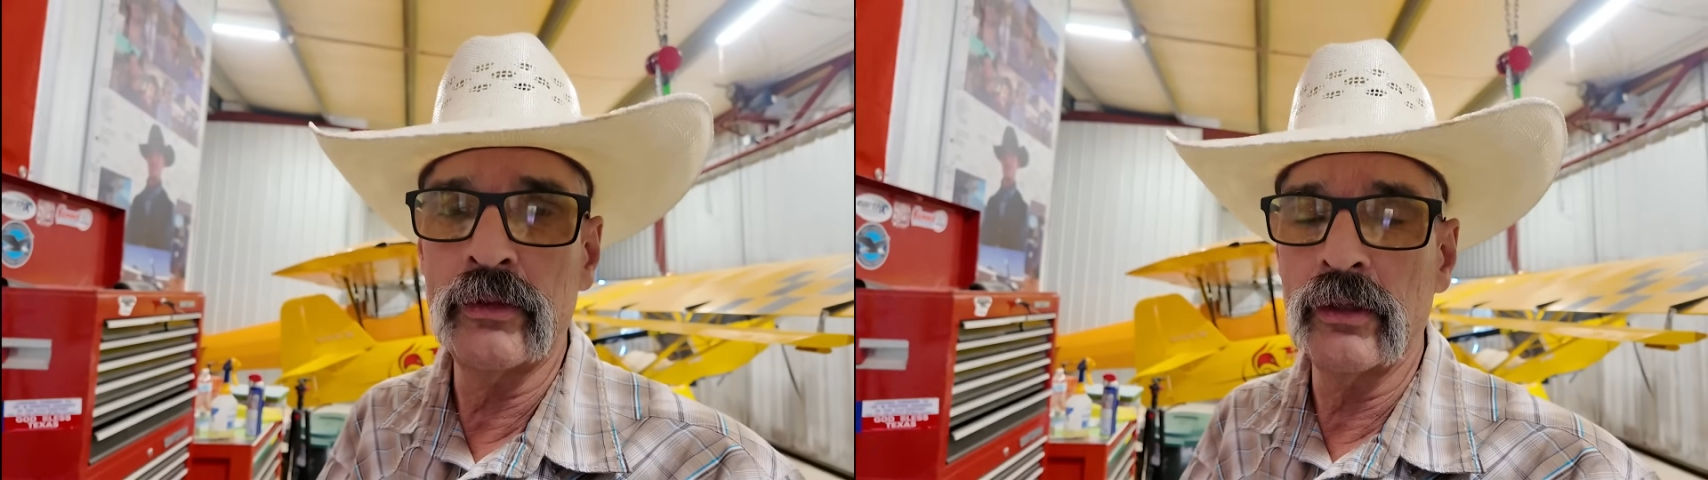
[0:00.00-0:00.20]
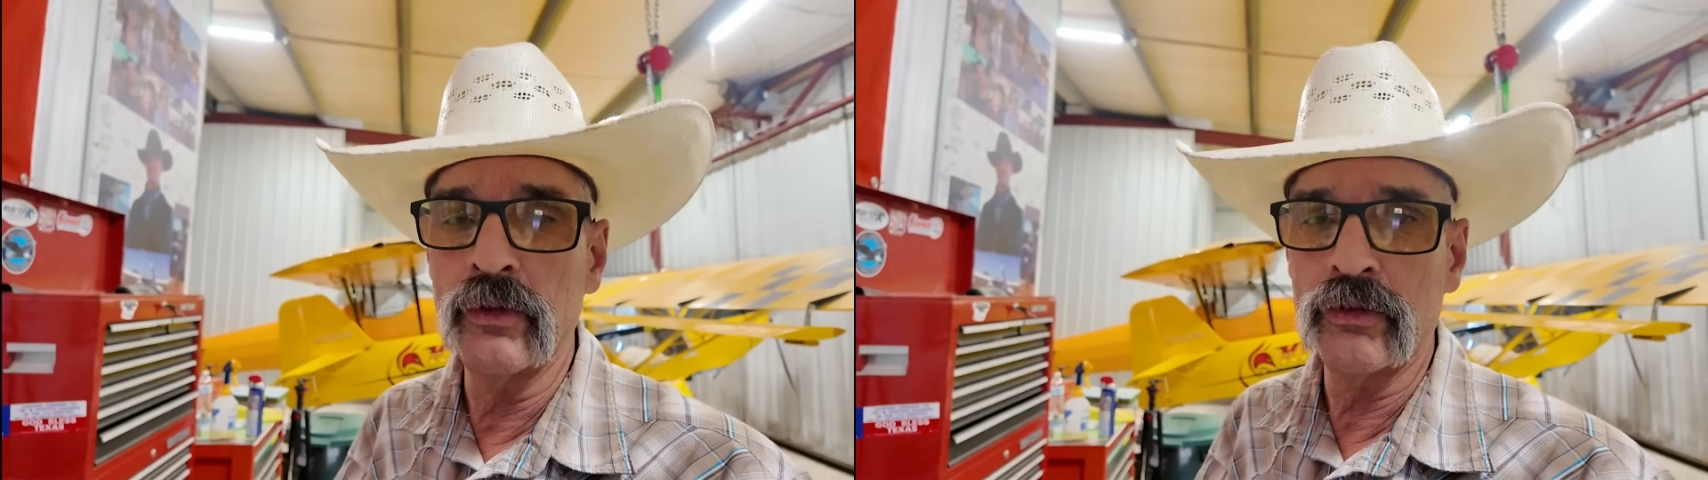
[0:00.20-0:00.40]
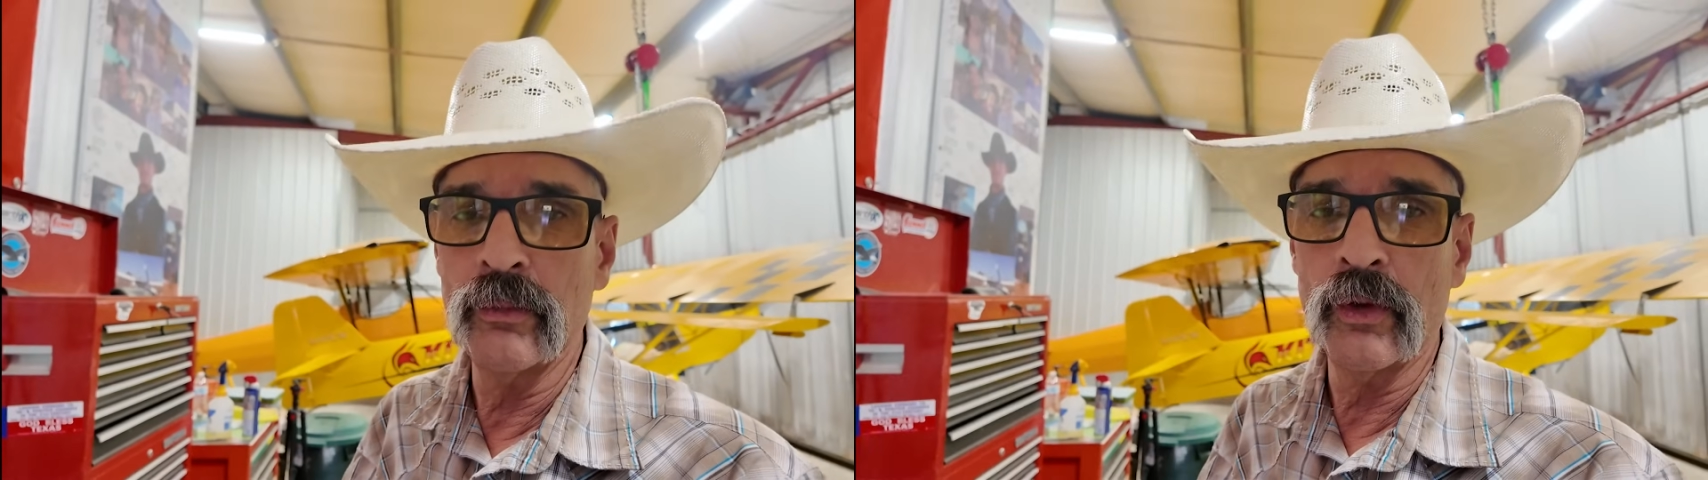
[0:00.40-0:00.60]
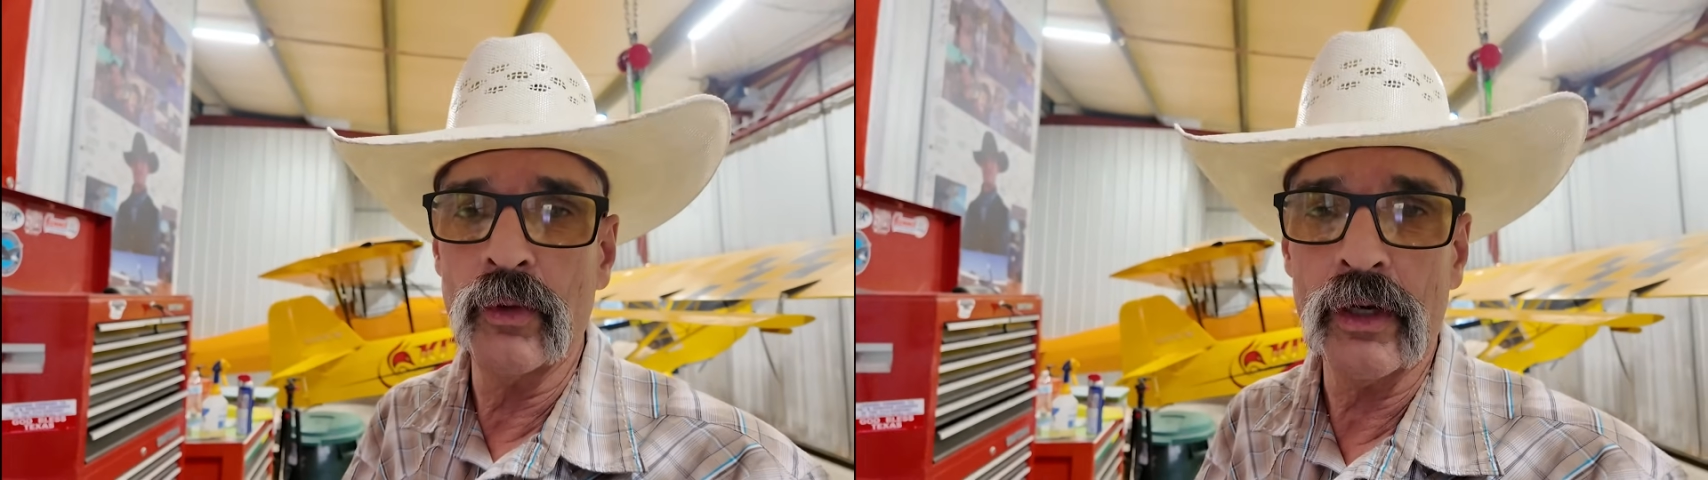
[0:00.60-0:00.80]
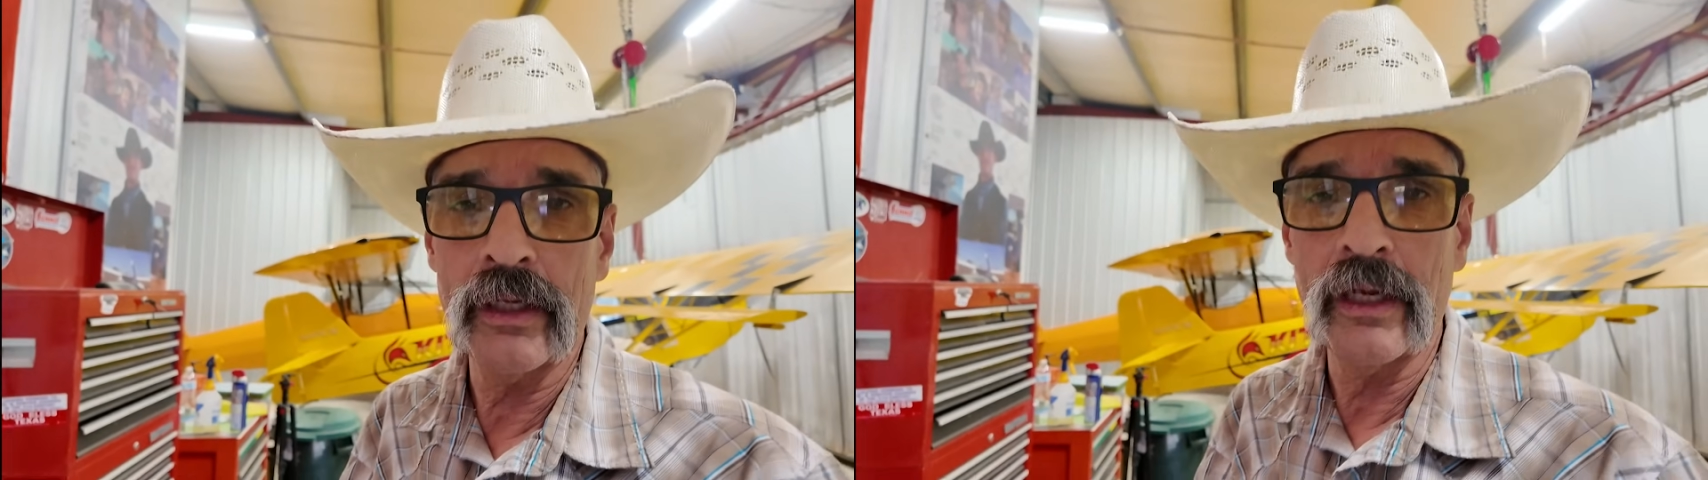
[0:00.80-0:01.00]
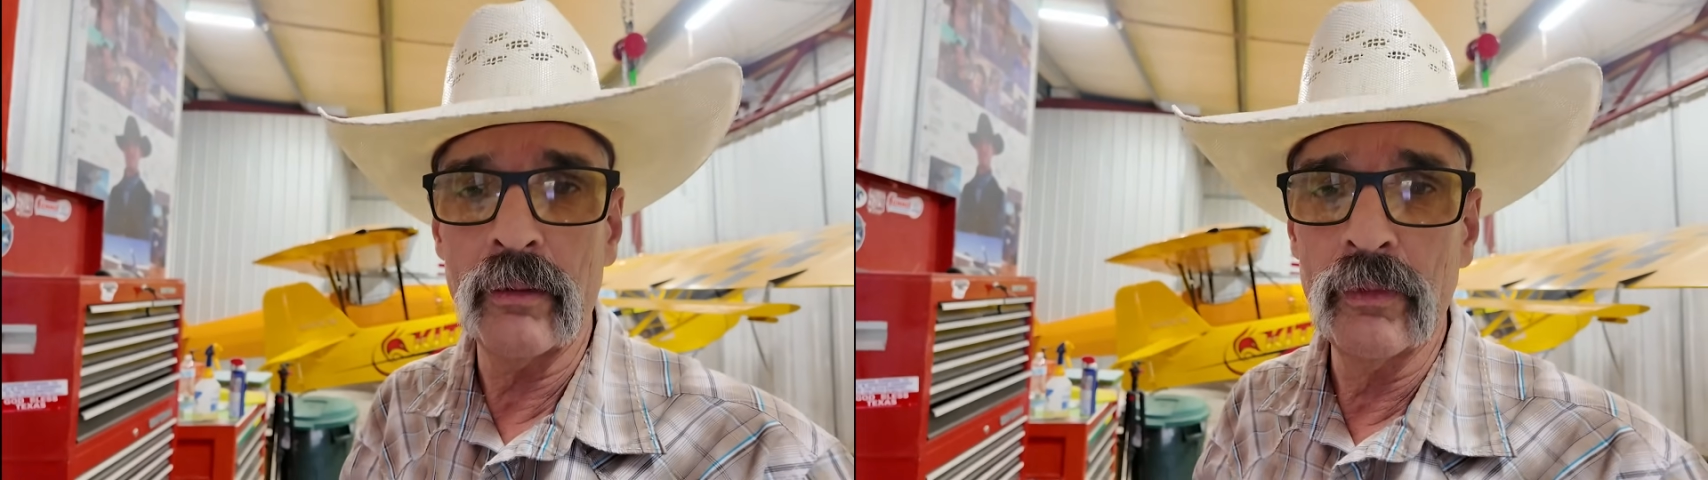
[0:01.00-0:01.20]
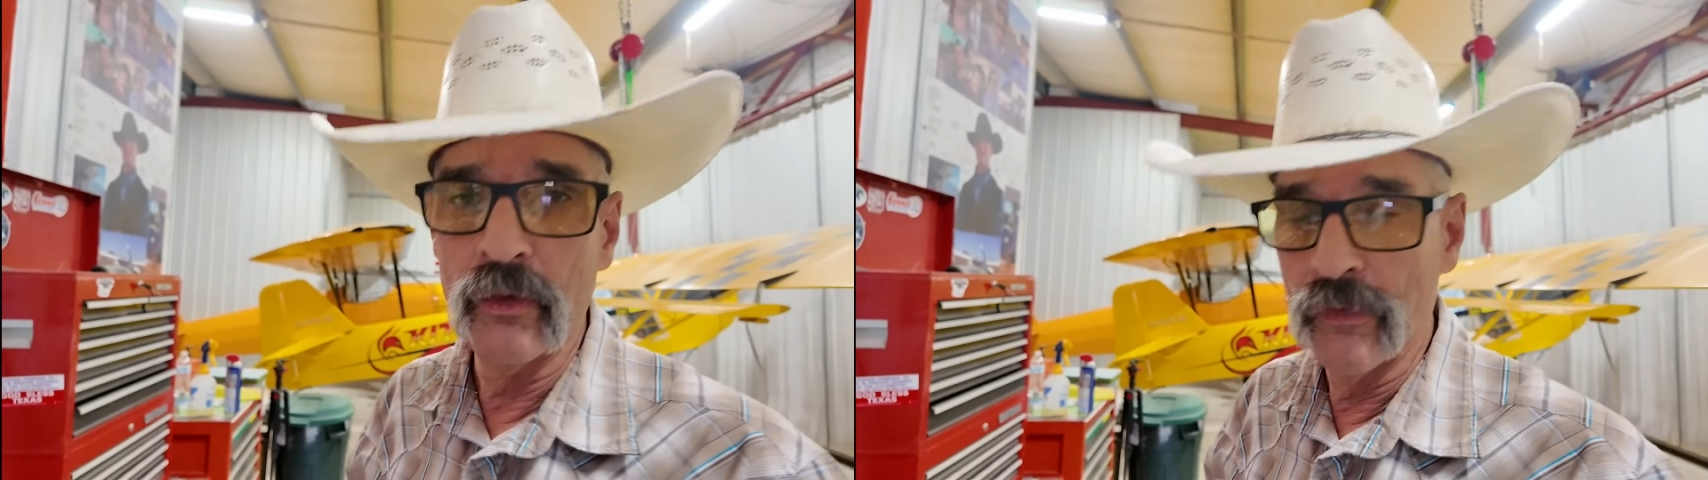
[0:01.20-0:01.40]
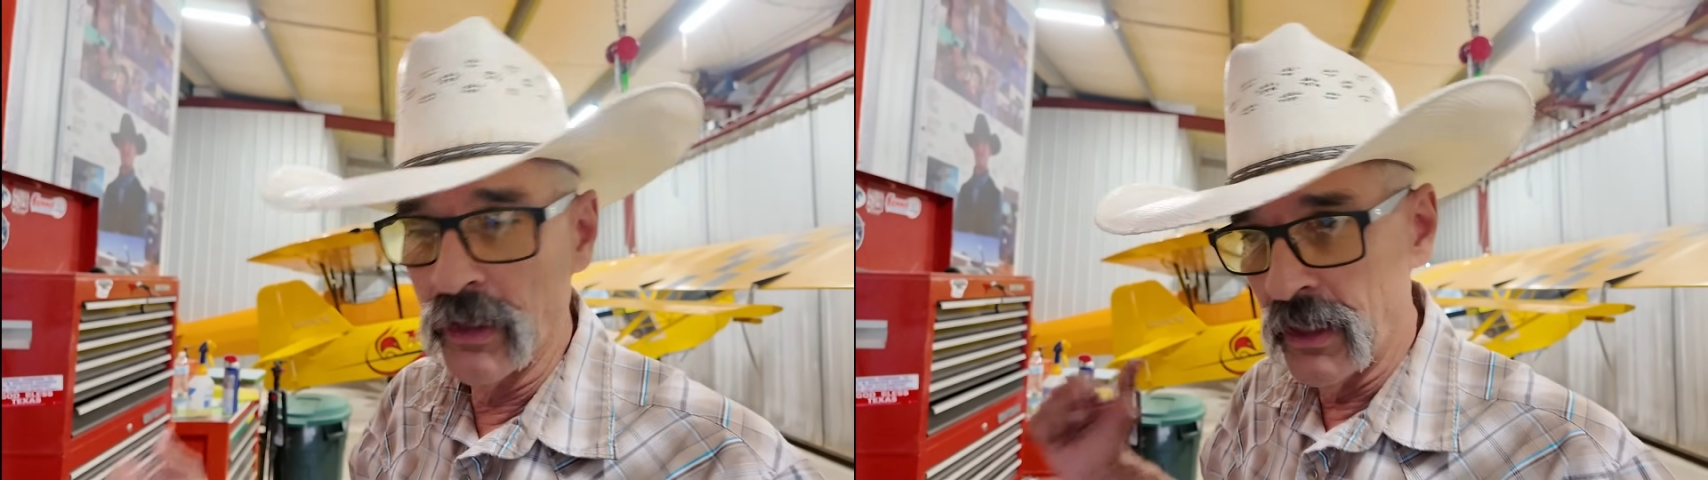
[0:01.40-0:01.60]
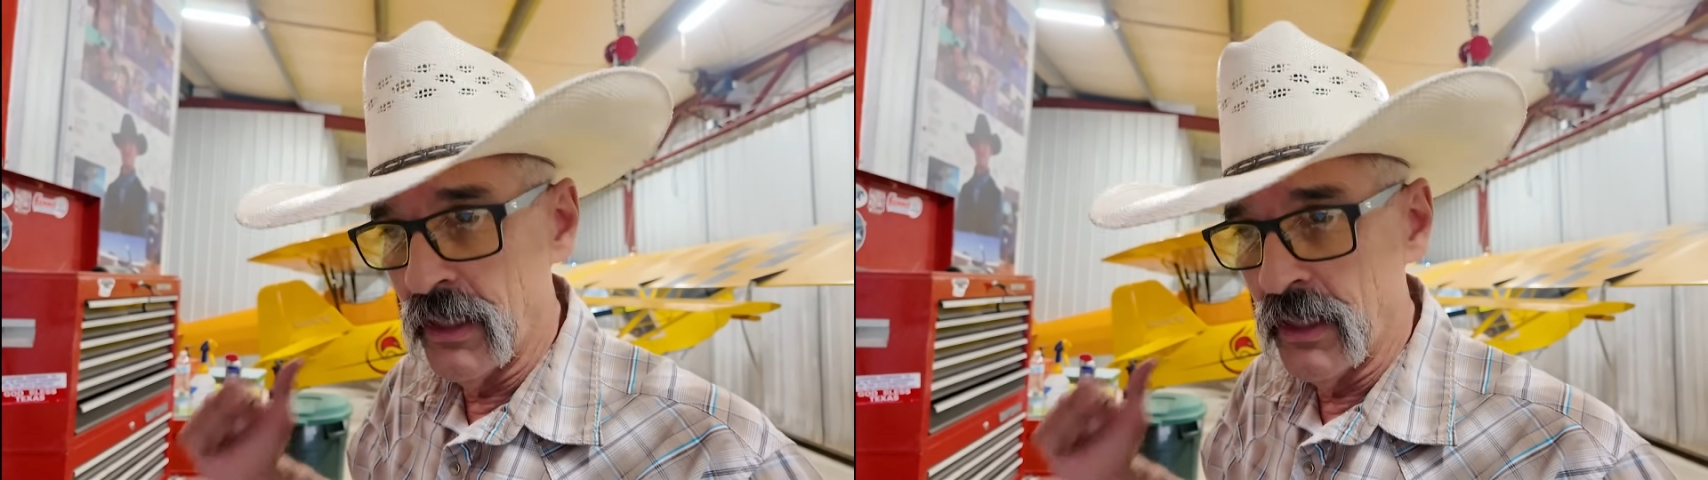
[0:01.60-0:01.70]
to do some more work, and I'll move